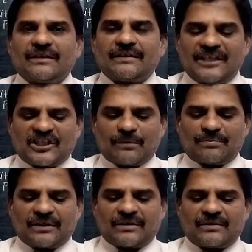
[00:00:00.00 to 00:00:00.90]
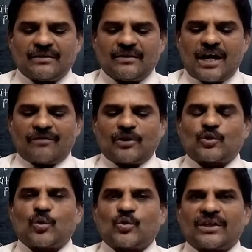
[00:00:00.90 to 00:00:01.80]
descriptions of the
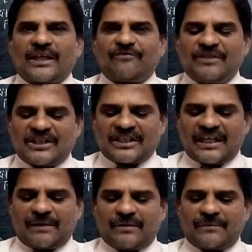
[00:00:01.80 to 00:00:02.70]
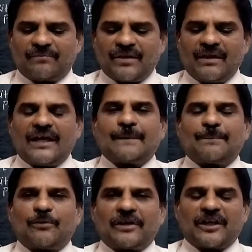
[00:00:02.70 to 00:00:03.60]
social life described and
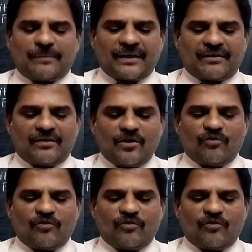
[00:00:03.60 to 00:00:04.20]
provided by